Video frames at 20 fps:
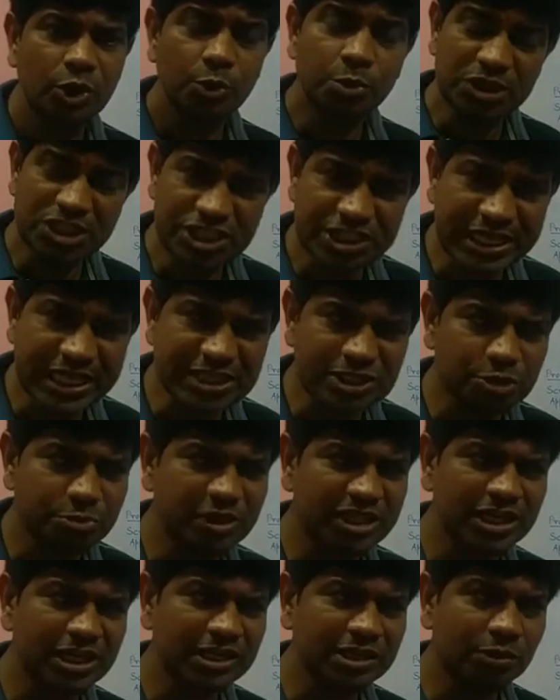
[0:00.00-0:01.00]
which test
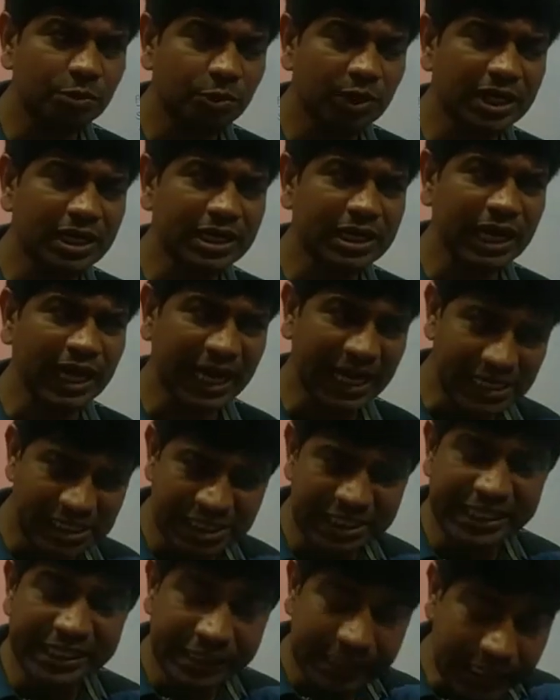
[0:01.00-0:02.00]
whether the work has
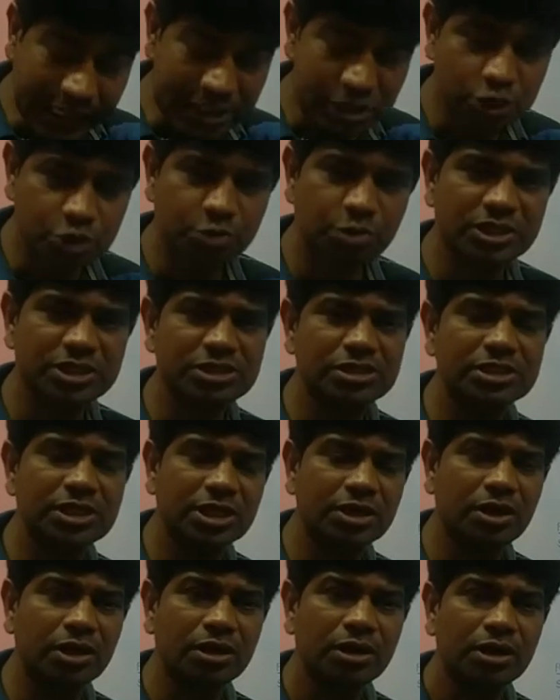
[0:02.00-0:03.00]
an interest towards
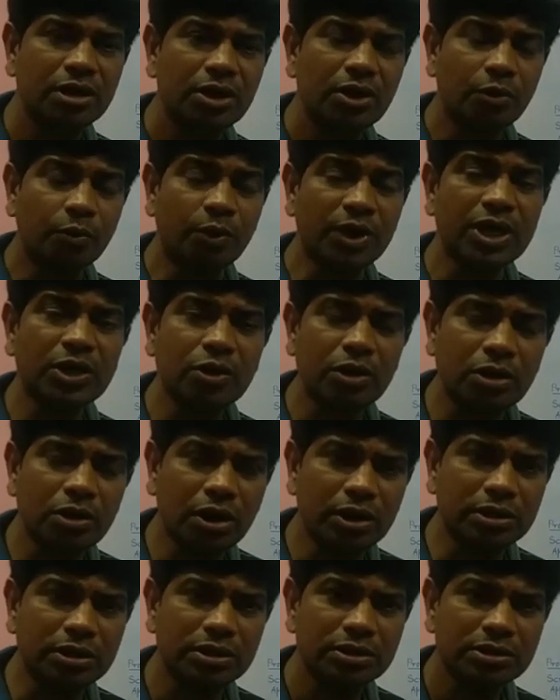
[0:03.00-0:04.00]
the work or
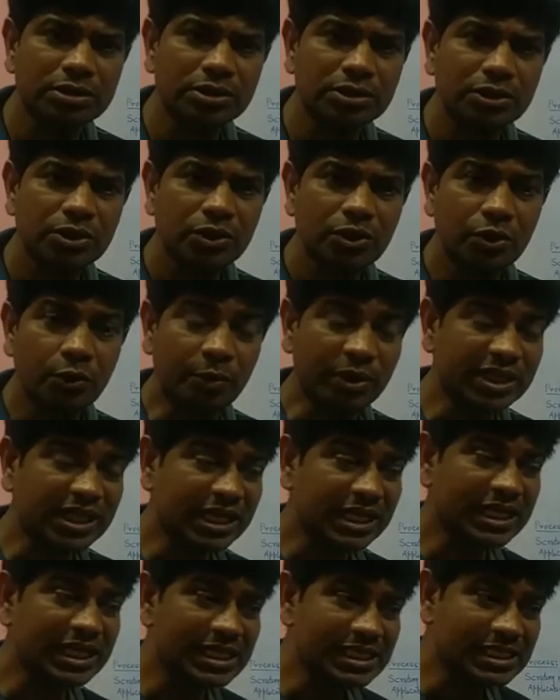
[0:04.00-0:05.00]
not, whether
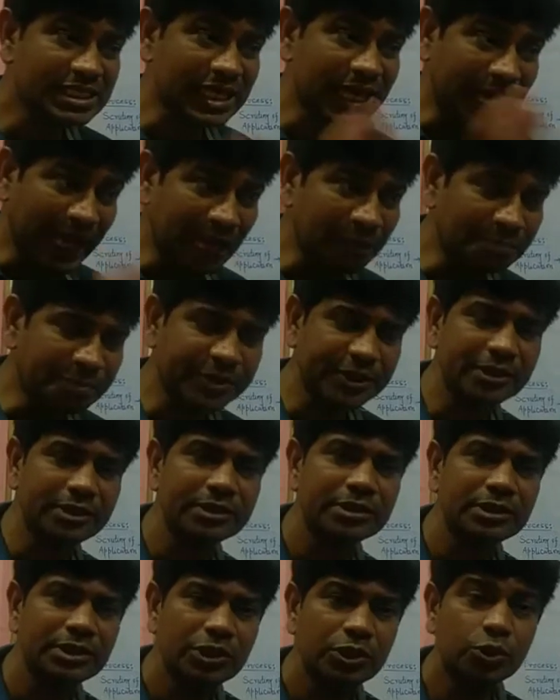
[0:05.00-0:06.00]
he is apt
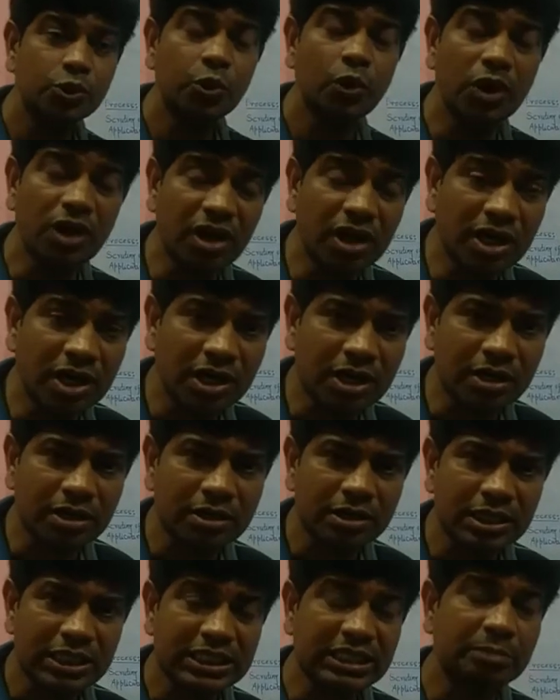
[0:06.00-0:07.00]
to learn
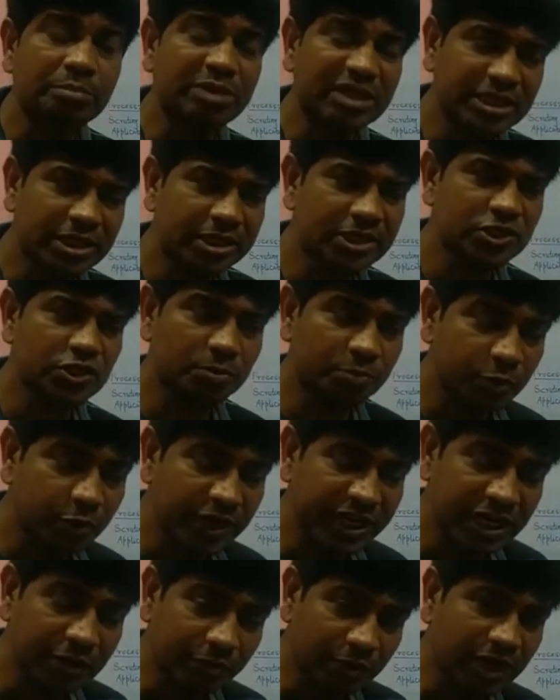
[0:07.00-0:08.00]
the methods of
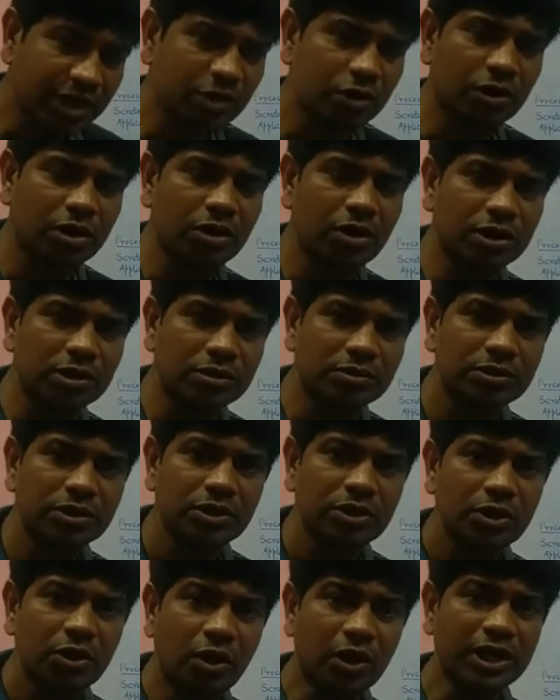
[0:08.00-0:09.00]
doing a work or not,
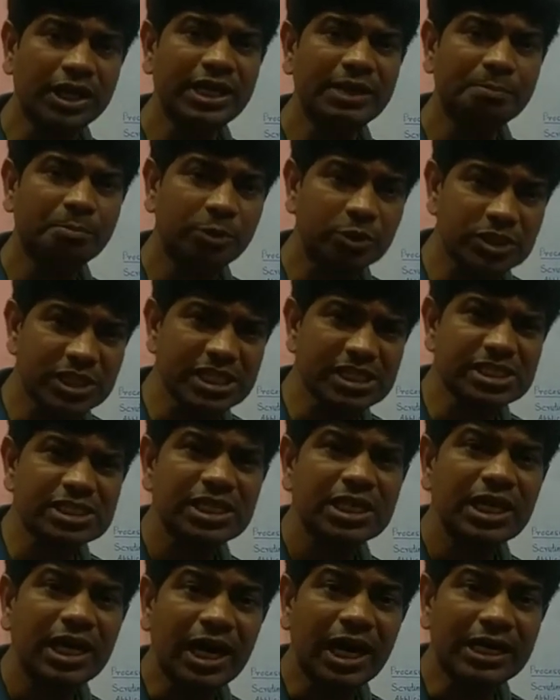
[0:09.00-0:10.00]
or he possesses
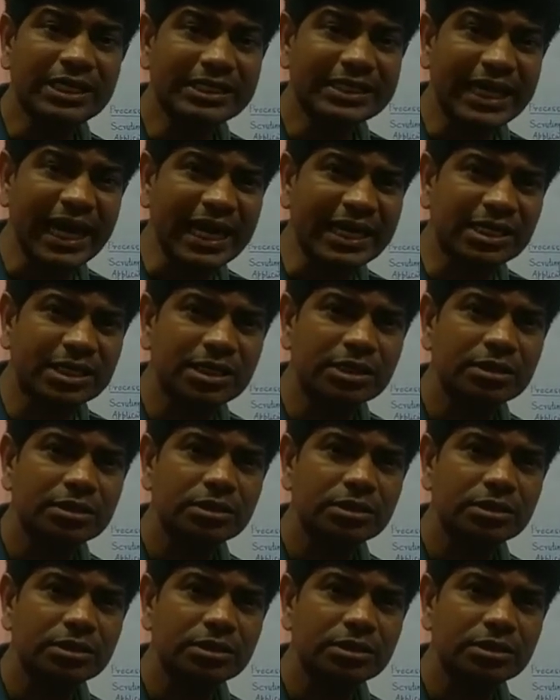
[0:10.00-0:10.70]
a tact